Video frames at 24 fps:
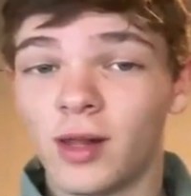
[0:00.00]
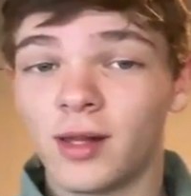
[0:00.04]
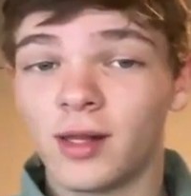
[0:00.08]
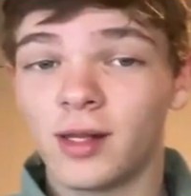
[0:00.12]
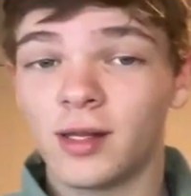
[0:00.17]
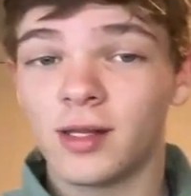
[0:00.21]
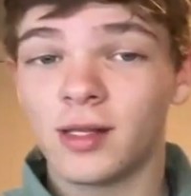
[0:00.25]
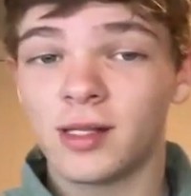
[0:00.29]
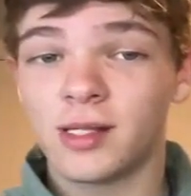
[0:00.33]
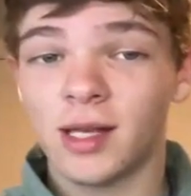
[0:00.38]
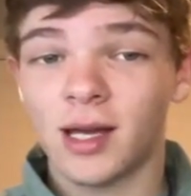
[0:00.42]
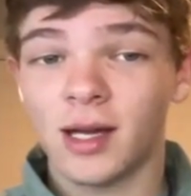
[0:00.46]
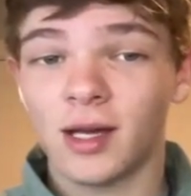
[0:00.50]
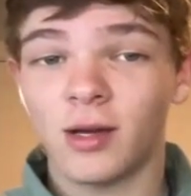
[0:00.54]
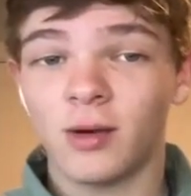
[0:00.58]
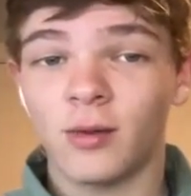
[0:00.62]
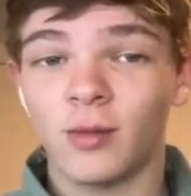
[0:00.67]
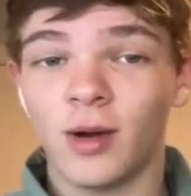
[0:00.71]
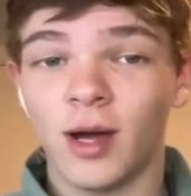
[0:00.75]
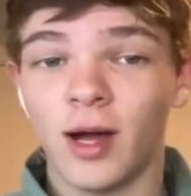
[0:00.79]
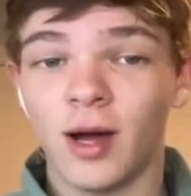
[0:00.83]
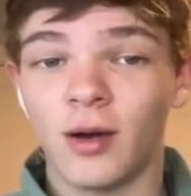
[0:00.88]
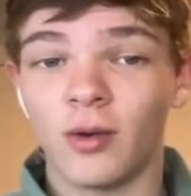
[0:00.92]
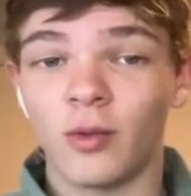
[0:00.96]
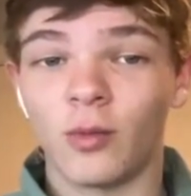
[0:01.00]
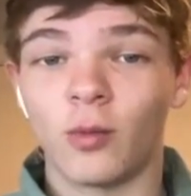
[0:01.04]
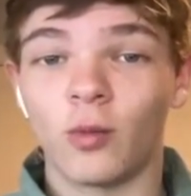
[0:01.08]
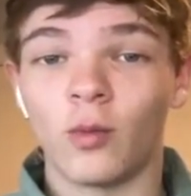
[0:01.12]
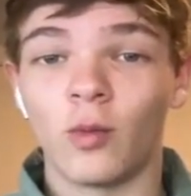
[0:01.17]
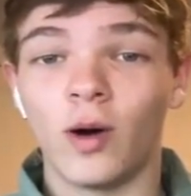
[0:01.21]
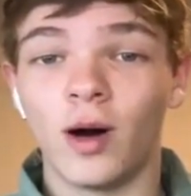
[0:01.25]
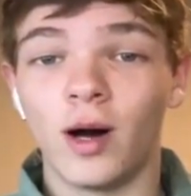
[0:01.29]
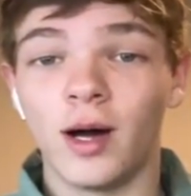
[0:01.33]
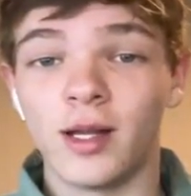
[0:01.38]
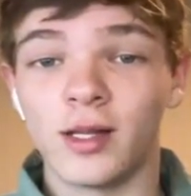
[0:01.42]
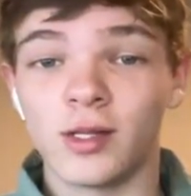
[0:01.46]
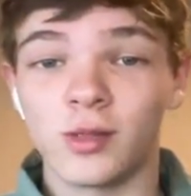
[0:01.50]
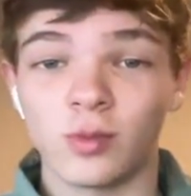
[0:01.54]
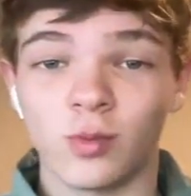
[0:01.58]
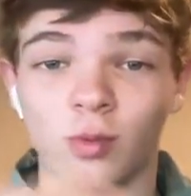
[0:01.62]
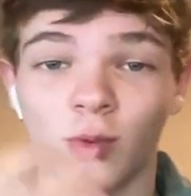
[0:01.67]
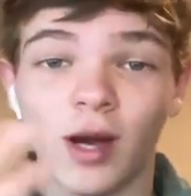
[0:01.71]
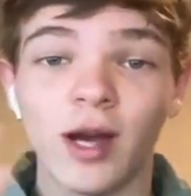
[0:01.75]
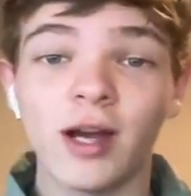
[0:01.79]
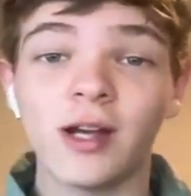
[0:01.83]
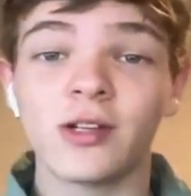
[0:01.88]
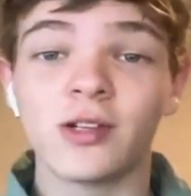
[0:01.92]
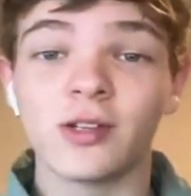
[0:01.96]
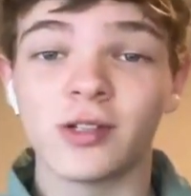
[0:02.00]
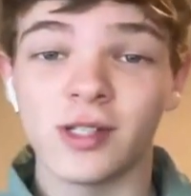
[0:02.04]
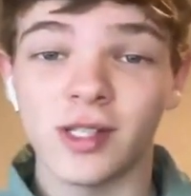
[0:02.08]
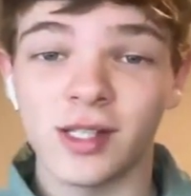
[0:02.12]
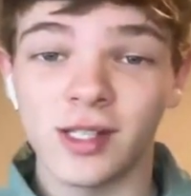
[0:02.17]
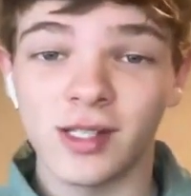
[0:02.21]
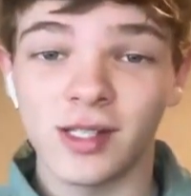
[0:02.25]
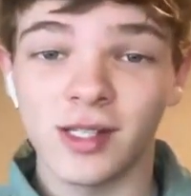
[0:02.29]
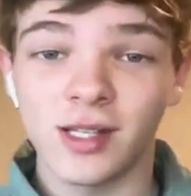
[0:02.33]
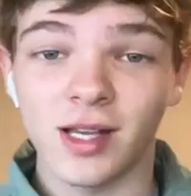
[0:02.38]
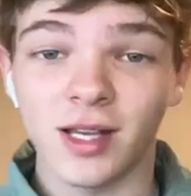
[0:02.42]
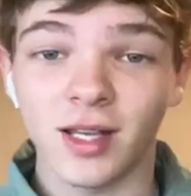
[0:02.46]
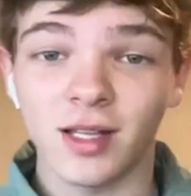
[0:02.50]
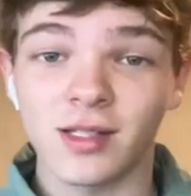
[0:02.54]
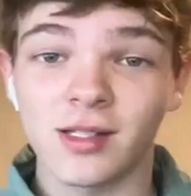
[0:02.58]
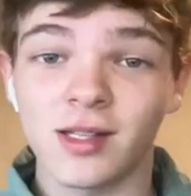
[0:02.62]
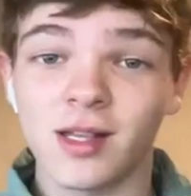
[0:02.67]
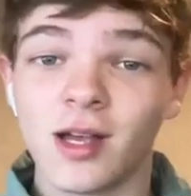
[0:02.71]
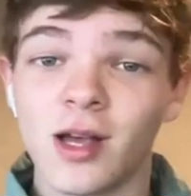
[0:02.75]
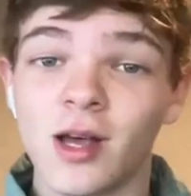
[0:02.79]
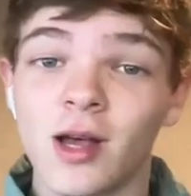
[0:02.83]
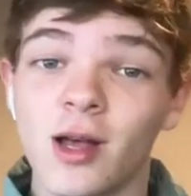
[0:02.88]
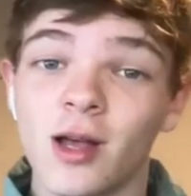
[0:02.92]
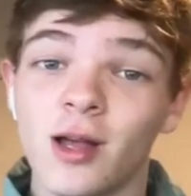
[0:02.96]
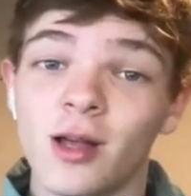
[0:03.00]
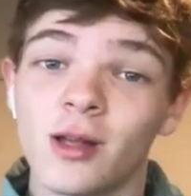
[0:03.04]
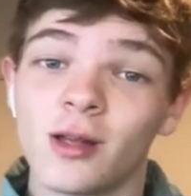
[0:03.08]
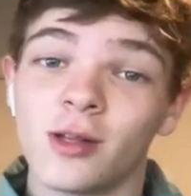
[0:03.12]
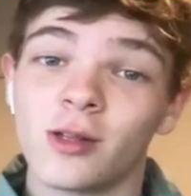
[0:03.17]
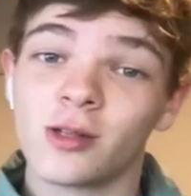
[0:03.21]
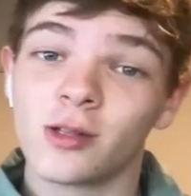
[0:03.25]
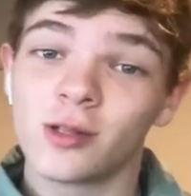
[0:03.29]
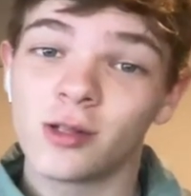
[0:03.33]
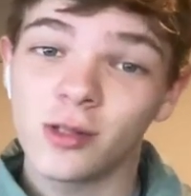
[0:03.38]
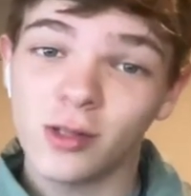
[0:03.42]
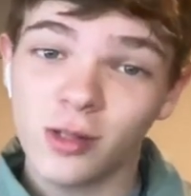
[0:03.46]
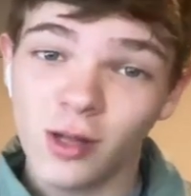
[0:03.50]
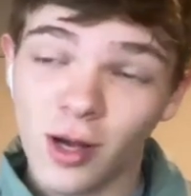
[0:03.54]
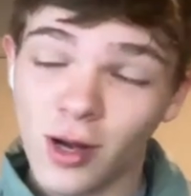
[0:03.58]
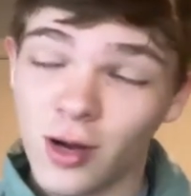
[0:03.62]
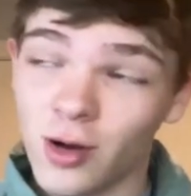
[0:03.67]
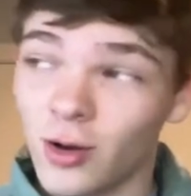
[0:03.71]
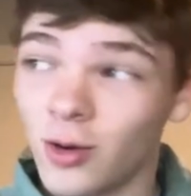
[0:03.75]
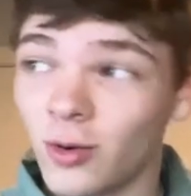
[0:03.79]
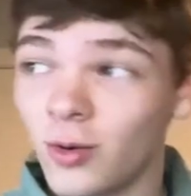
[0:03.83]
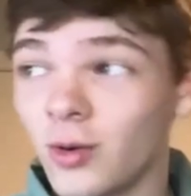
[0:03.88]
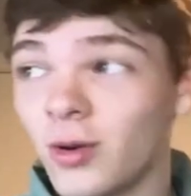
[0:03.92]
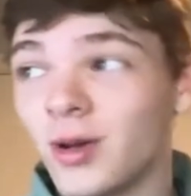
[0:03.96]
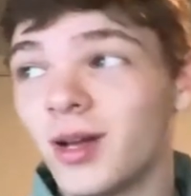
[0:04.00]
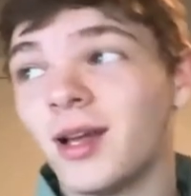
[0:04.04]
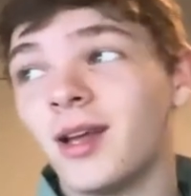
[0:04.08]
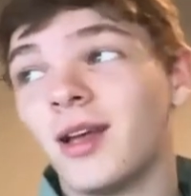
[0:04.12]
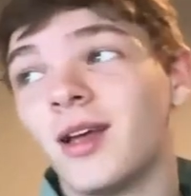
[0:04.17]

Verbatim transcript: the second round was Rangers in 6. So,